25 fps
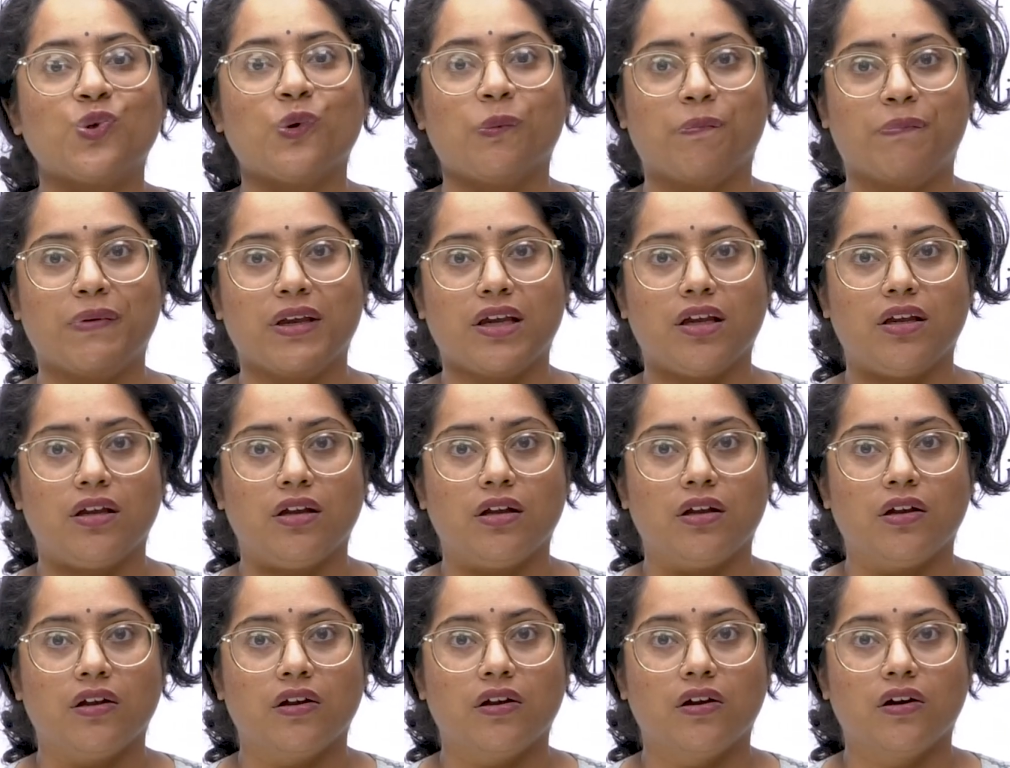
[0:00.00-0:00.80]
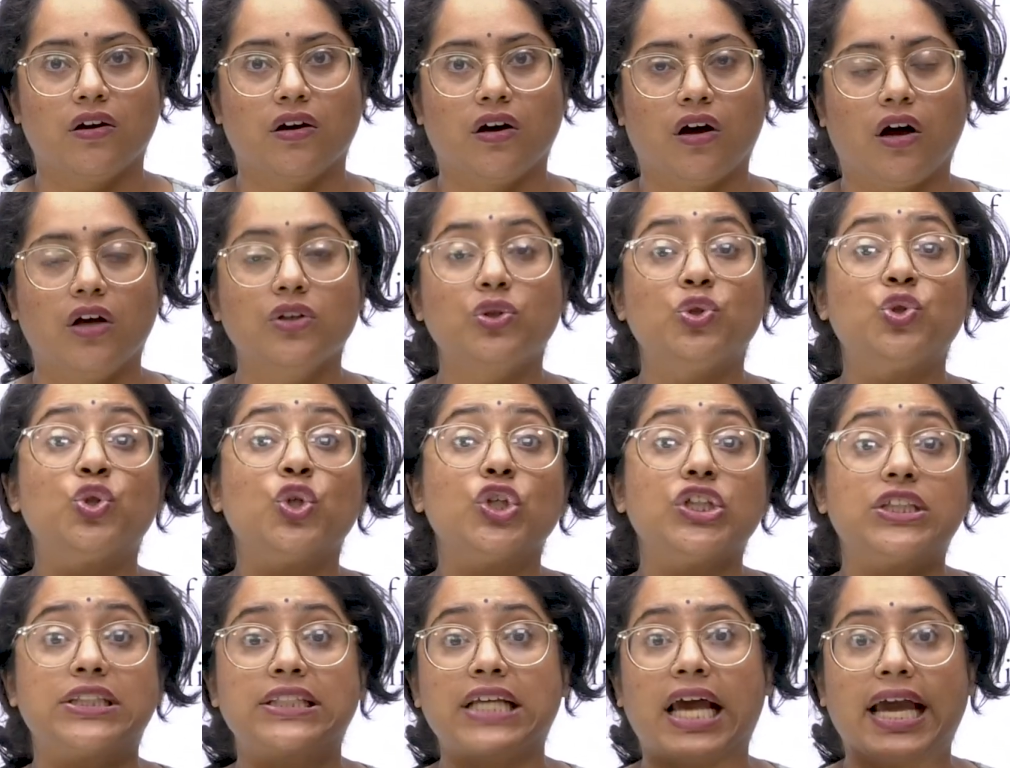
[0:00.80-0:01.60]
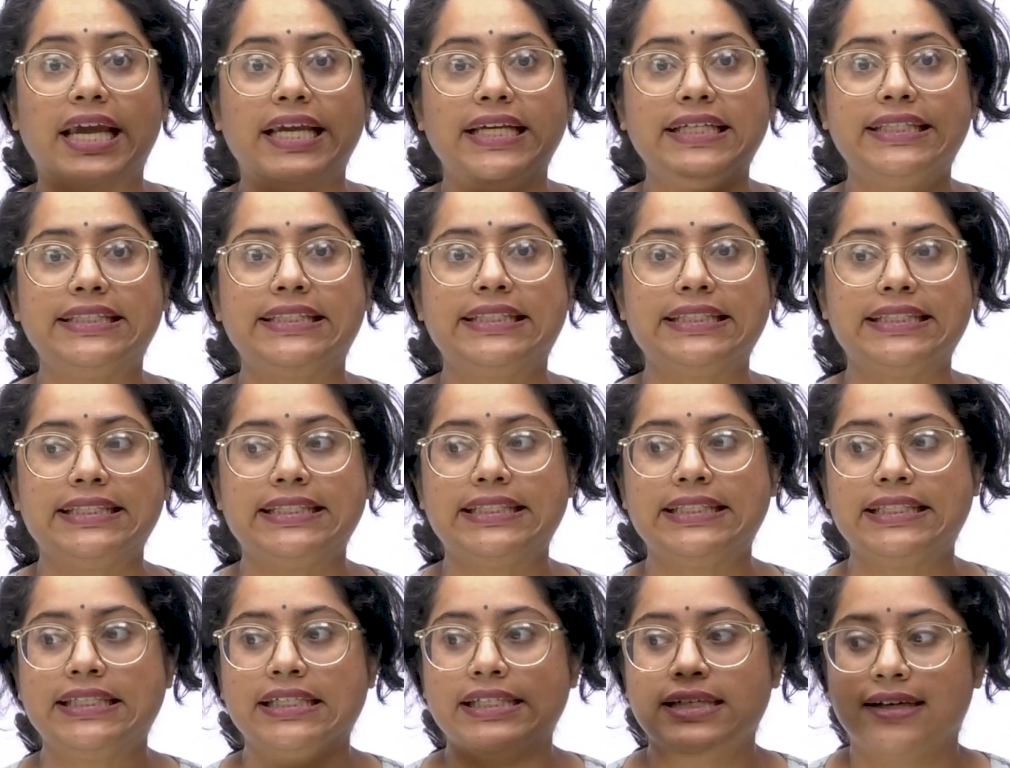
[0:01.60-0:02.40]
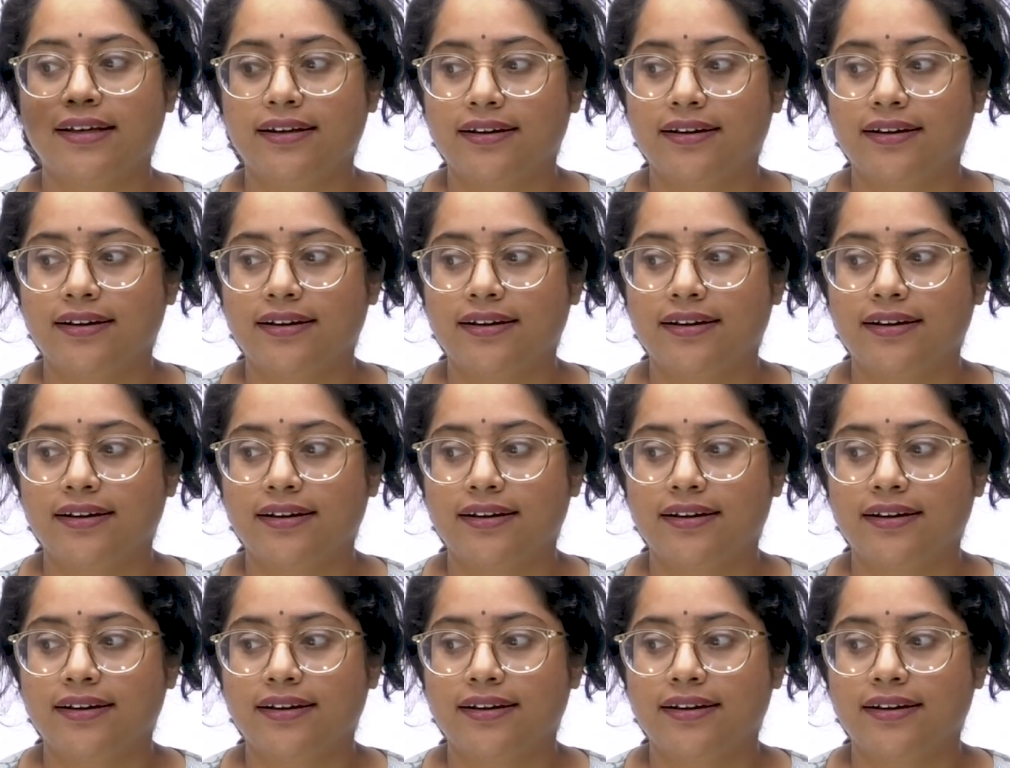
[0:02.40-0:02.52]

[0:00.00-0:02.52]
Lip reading: to be a society